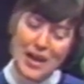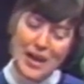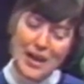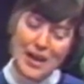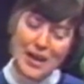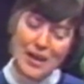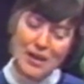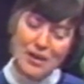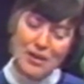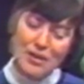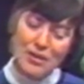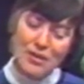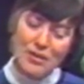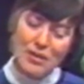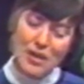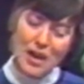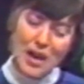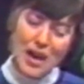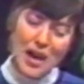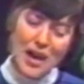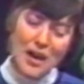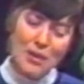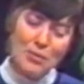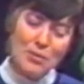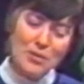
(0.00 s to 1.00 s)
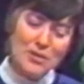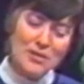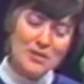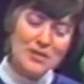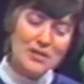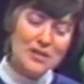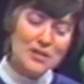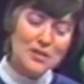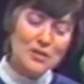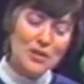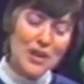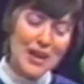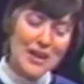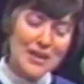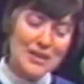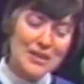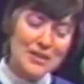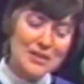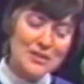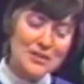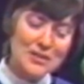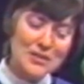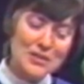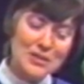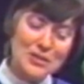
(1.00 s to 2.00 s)
Uh, I wasn't
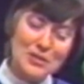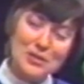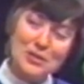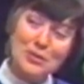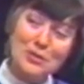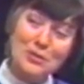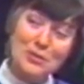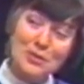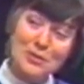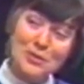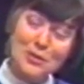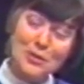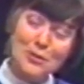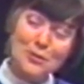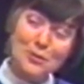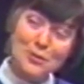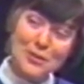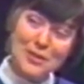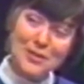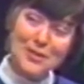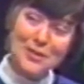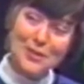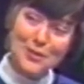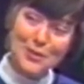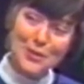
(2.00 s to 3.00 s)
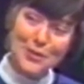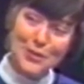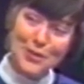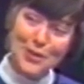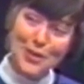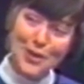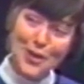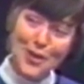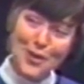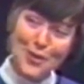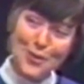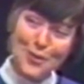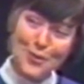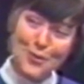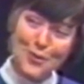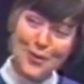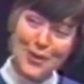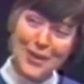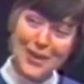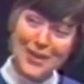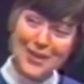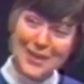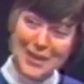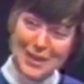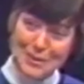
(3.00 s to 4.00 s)
attracted to, to, physical geography
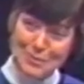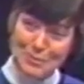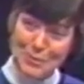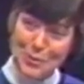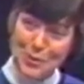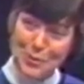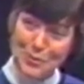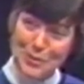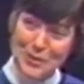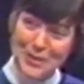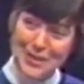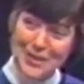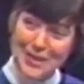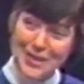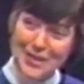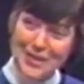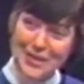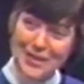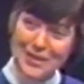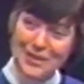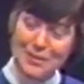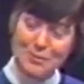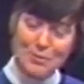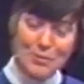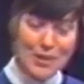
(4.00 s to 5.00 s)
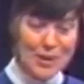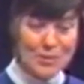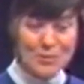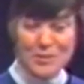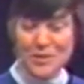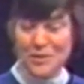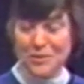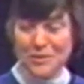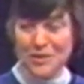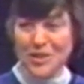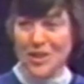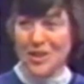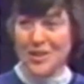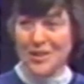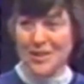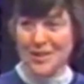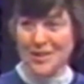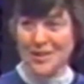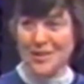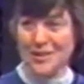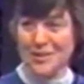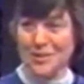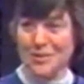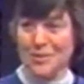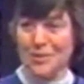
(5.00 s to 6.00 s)
at that moment. I didn't perhaps do
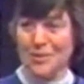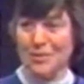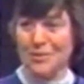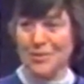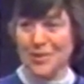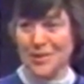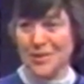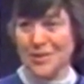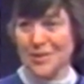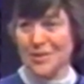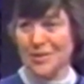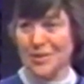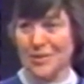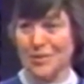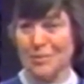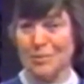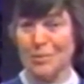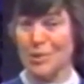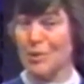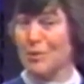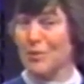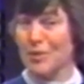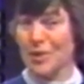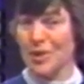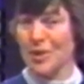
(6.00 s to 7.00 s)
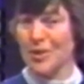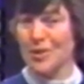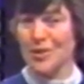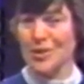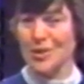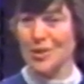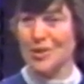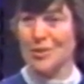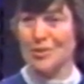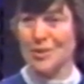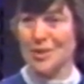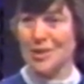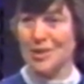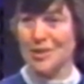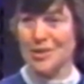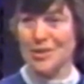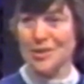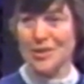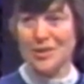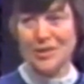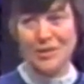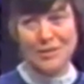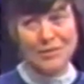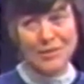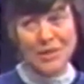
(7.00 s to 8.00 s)
justice to the physical morphology
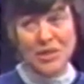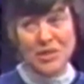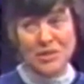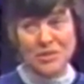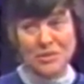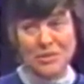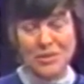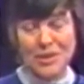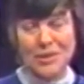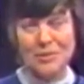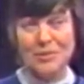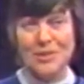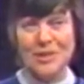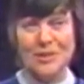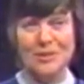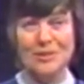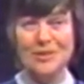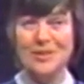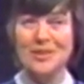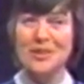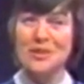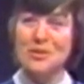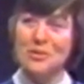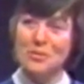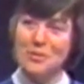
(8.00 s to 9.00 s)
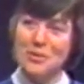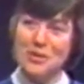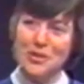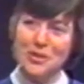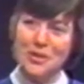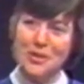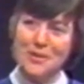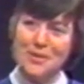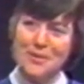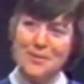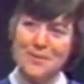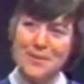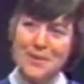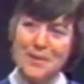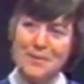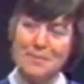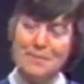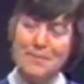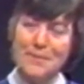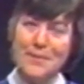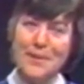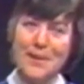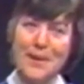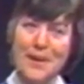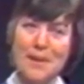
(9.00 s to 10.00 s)
tradition in the French school. I was interested in human geography,
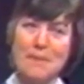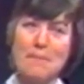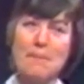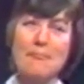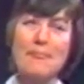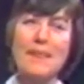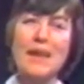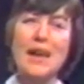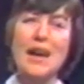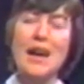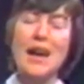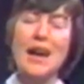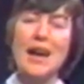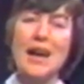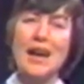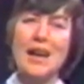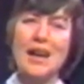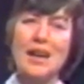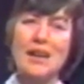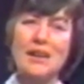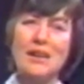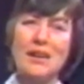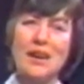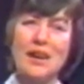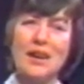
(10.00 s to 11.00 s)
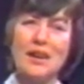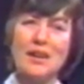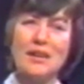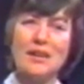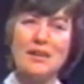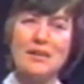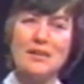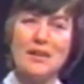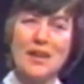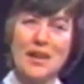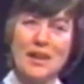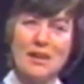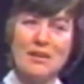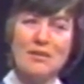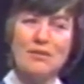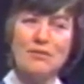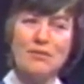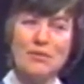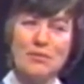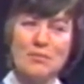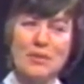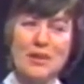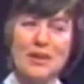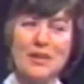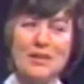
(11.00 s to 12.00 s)
okay? And I, then,
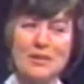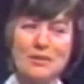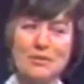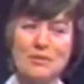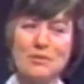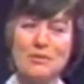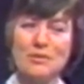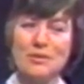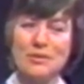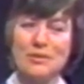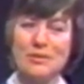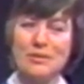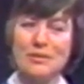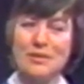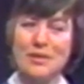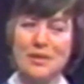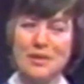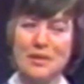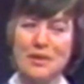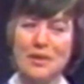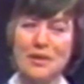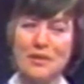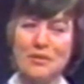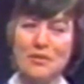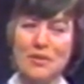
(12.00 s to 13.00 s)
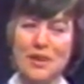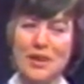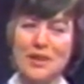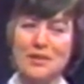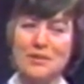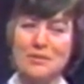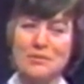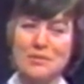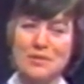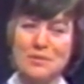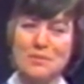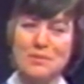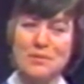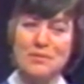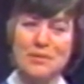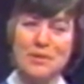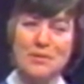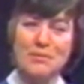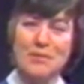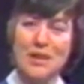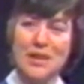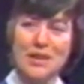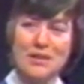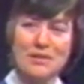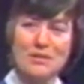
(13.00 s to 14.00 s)
for me, the crucial contrast was between
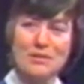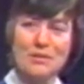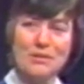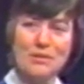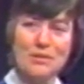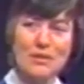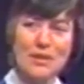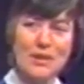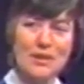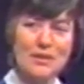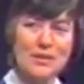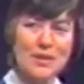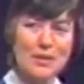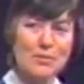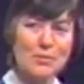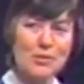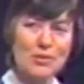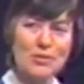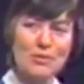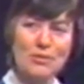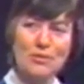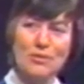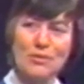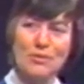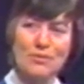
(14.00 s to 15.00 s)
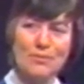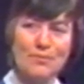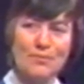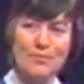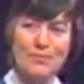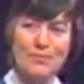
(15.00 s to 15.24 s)
Max Sorre and Demangeons.